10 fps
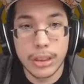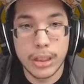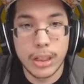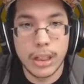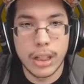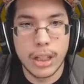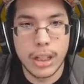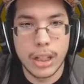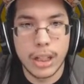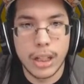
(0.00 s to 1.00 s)

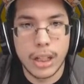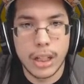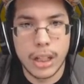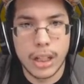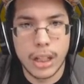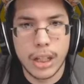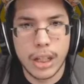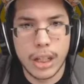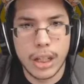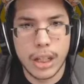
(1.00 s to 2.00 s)

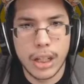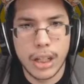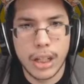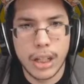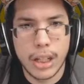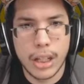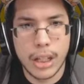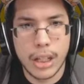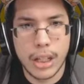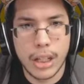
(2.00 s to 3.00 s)

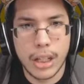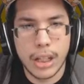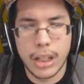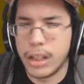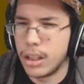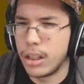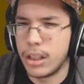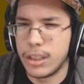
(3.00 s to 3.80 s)
No one is speaking in this clip.